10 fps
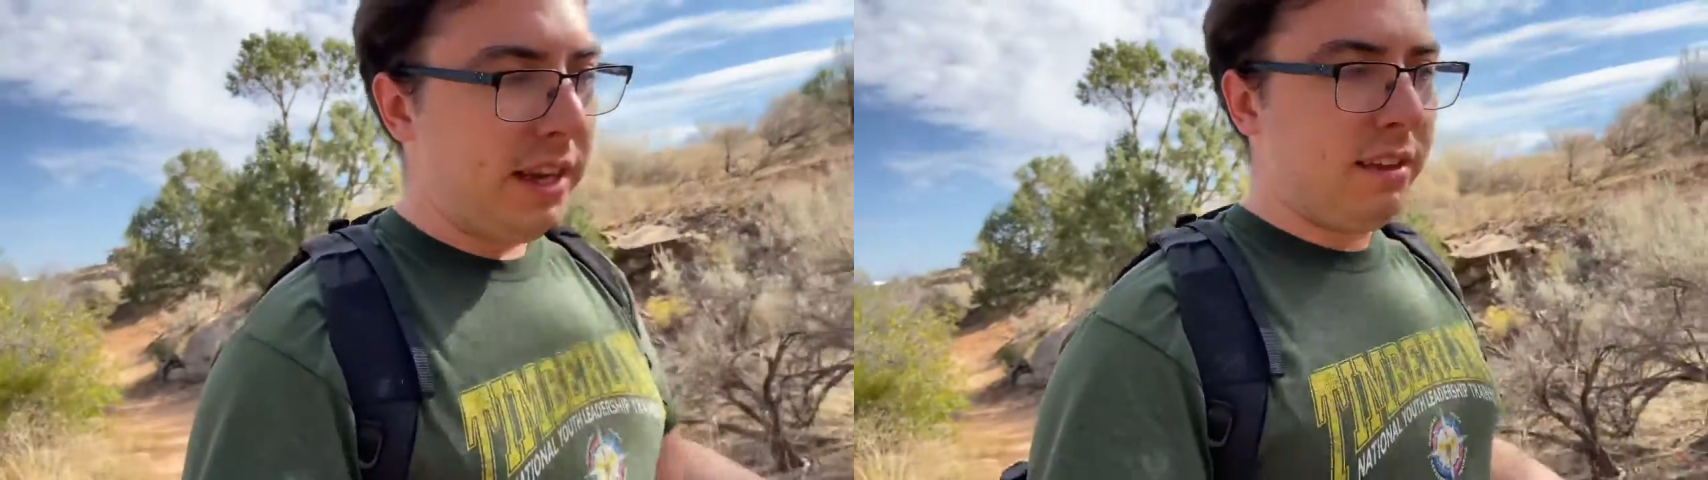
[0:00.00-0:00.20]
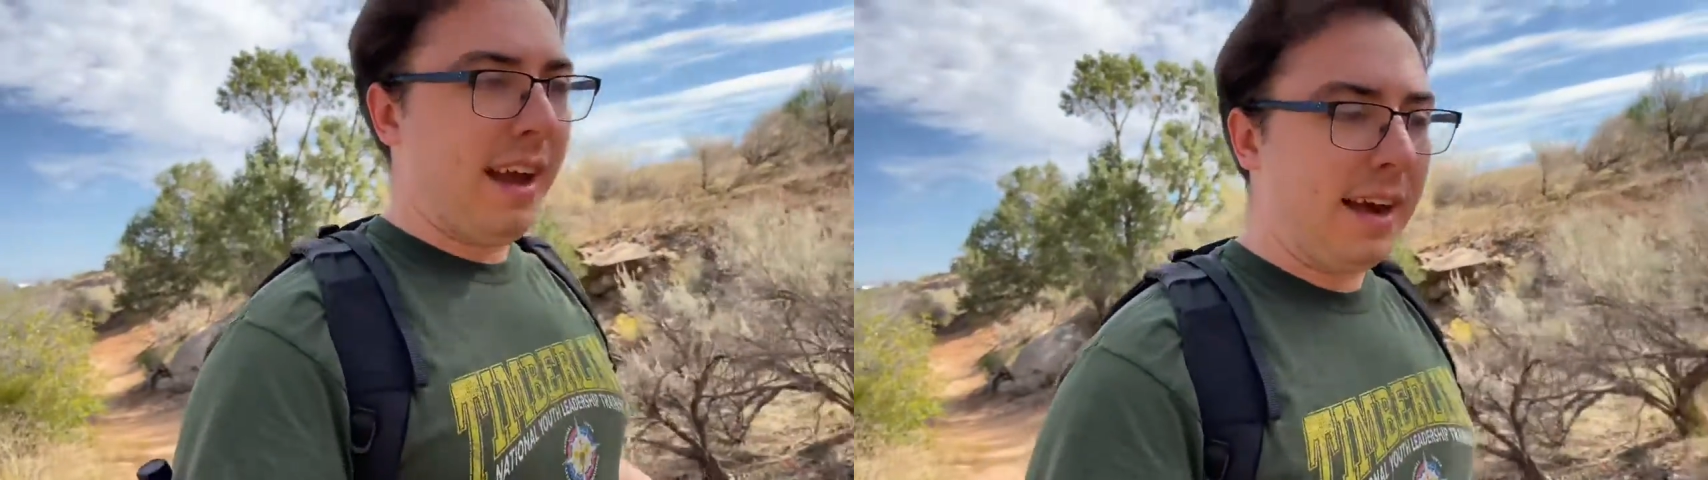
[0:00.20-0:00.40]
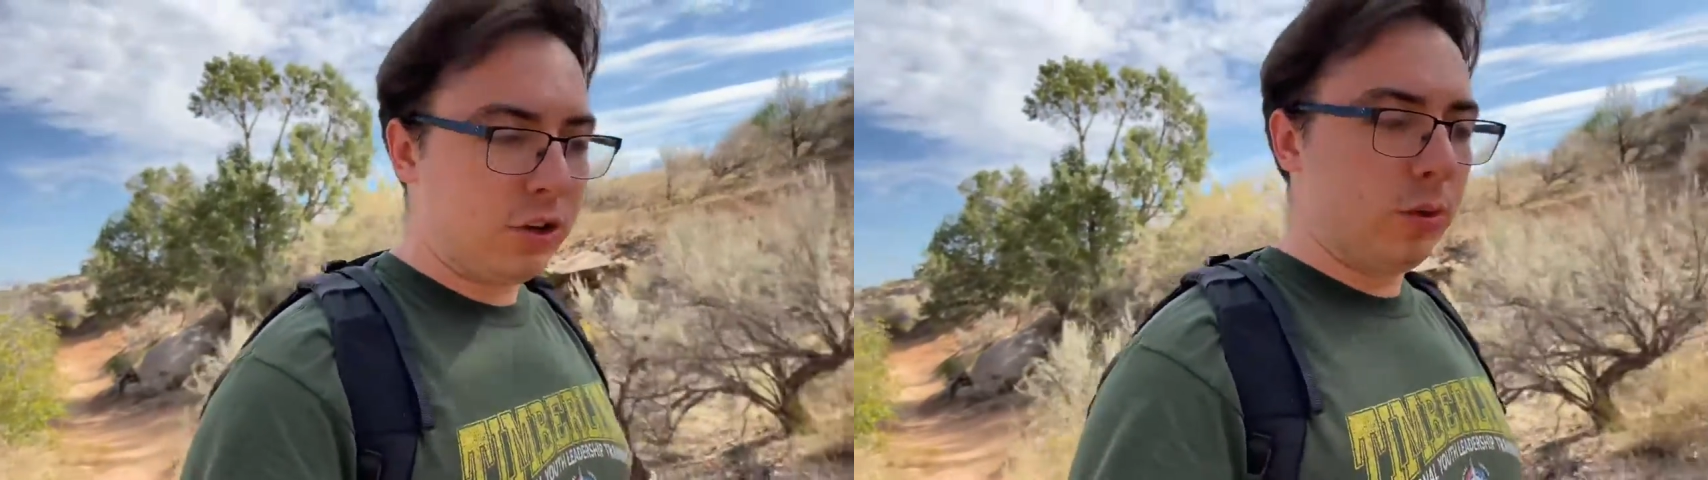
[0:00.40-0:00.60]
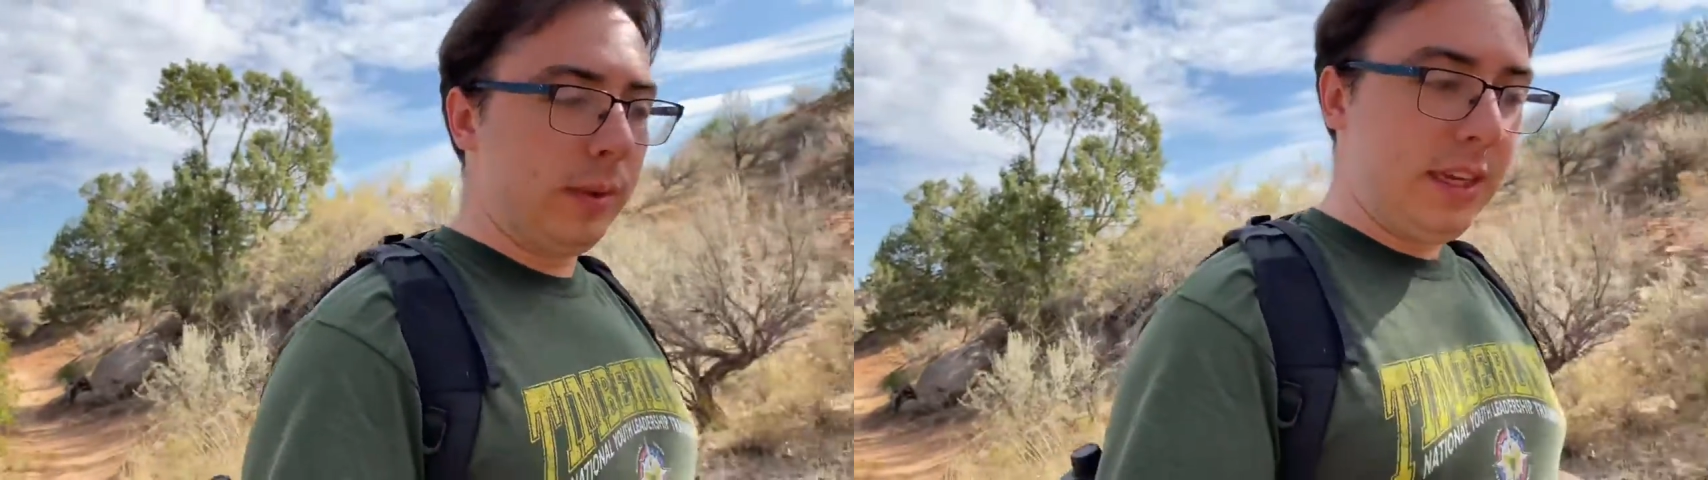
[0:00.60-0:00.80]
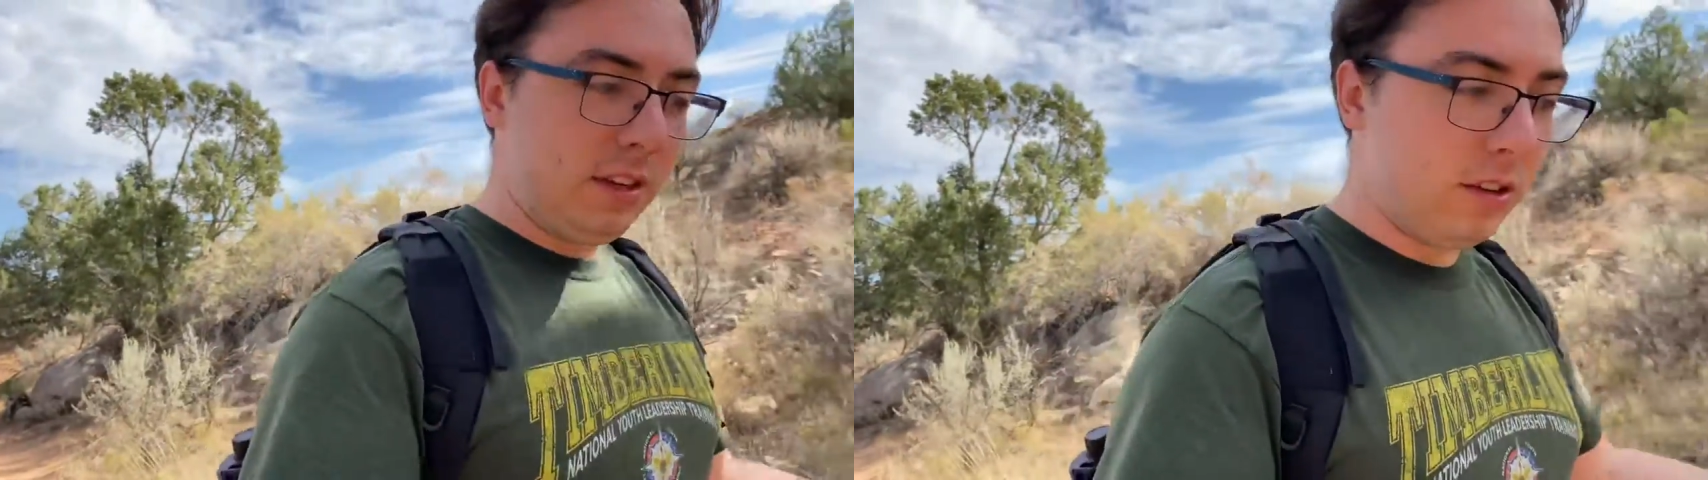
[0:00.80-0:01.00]
is
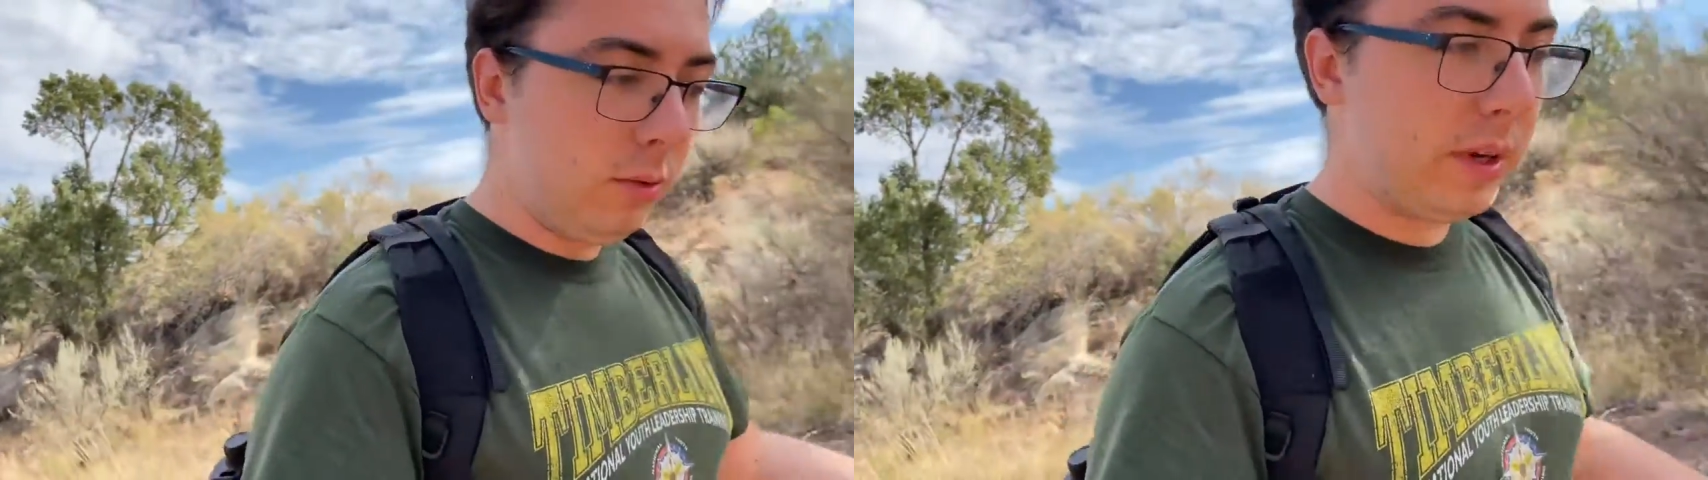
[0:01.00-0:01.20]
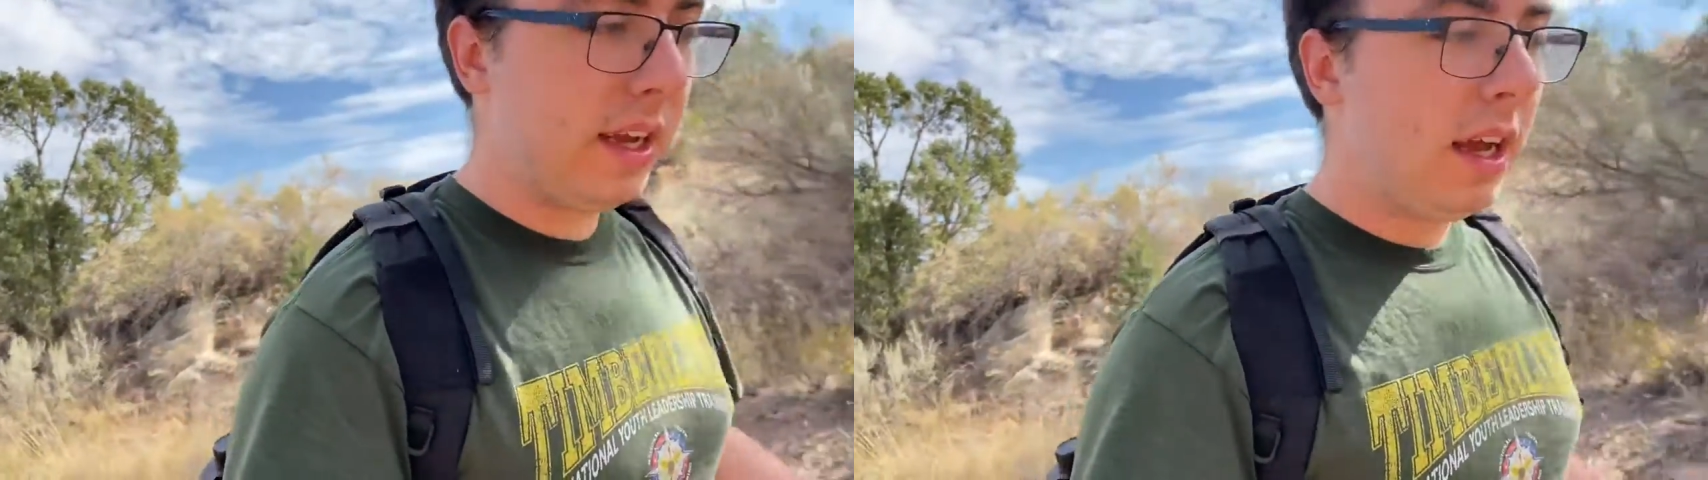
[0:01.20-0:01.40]
actually doing,